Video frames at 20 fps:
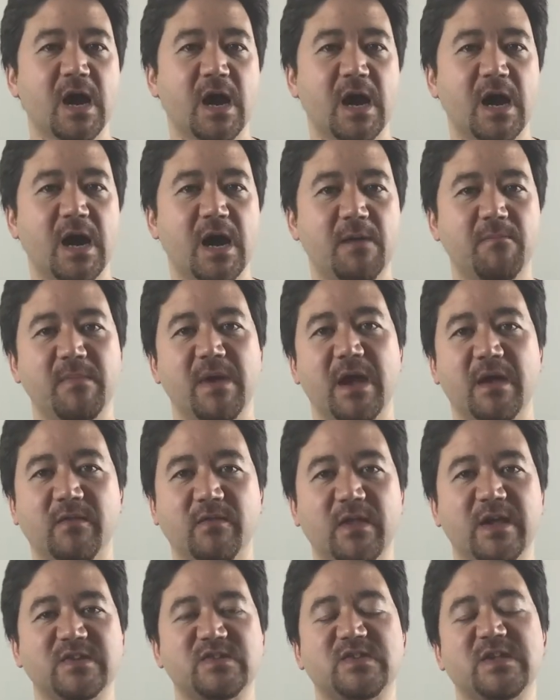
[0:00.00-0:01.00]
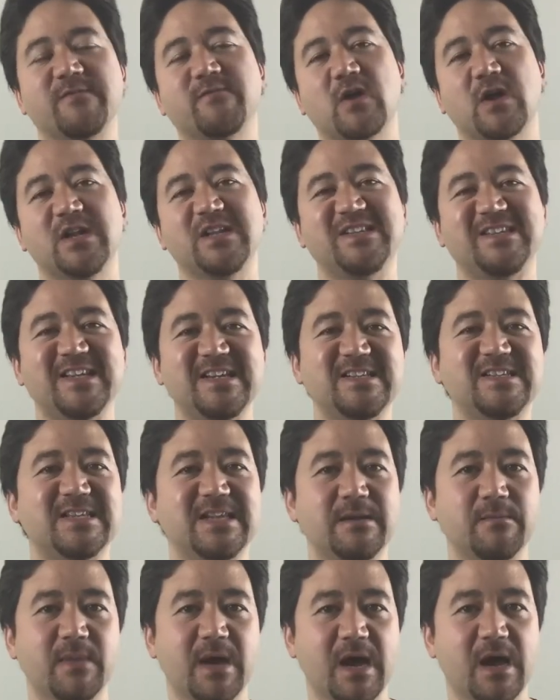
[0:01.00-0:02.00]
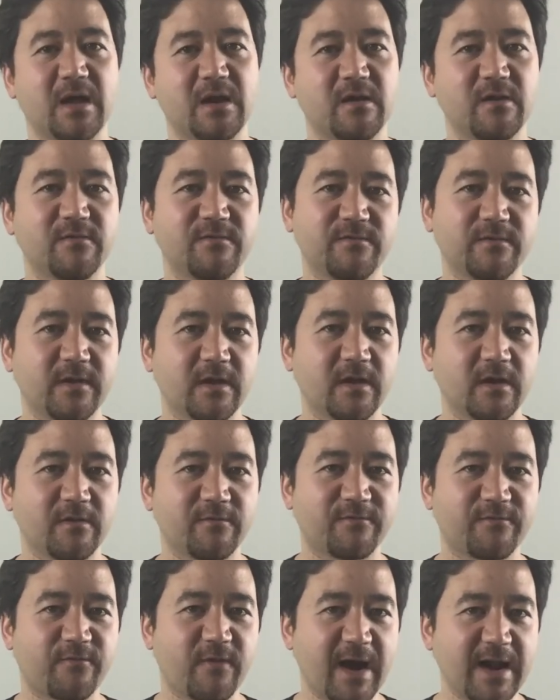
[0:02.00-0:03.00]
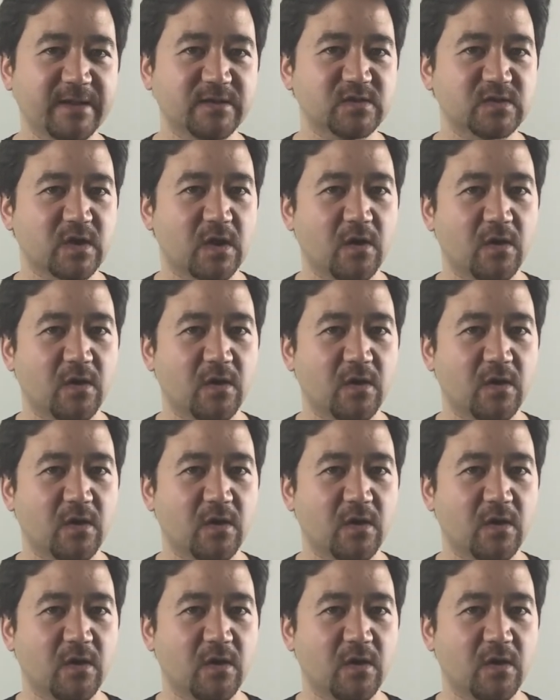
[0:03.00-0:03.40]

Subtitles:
unless they've got a decent amount of friends